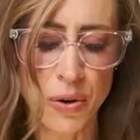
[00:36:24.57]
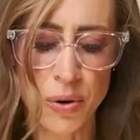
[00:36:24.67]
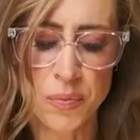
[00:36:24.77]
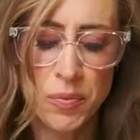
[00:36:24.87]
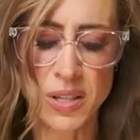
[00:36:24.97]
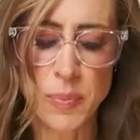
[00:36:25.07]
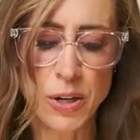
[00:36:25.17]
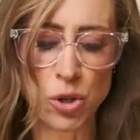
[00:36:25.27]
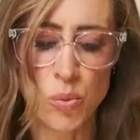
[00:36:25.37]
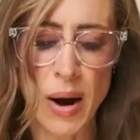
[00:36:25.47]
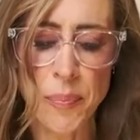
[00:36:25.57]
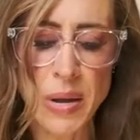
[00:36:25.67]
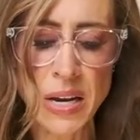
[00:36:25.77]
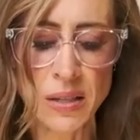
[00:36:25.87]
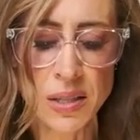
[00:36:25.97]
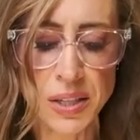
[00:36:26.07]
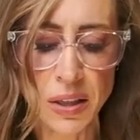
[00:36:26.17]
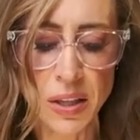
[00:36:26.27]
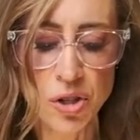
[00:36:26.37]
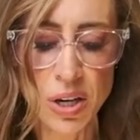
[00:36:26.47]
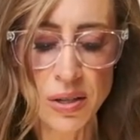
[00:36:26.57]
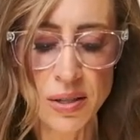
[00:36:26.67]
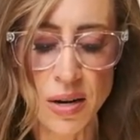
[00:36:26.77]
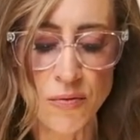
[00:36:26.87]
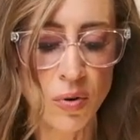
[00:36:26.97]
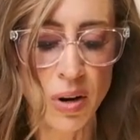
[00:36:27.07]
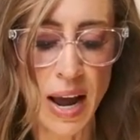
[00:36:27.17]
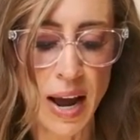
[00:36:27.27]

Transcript: The the special wrapping is delicious and